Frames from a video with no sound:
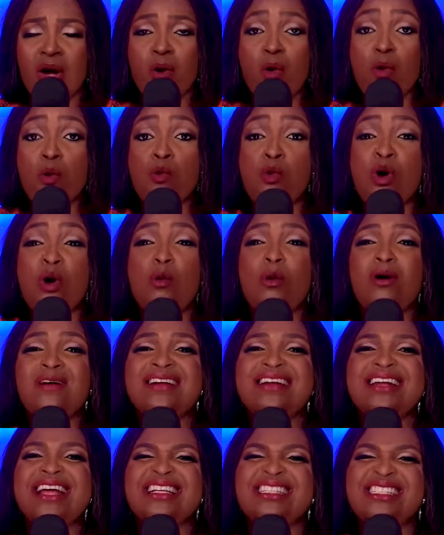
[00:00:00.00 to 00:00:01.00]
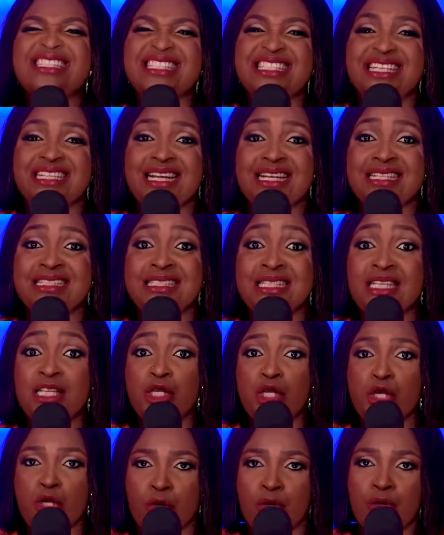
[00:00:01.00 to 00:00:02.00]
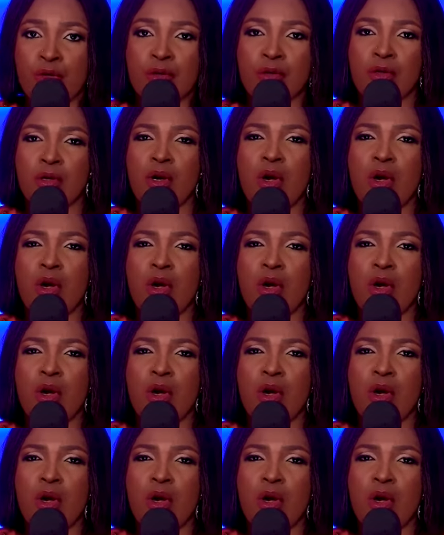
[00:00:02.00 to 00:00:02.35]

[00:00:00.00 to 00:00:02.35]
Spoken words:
Waywardness is an addiction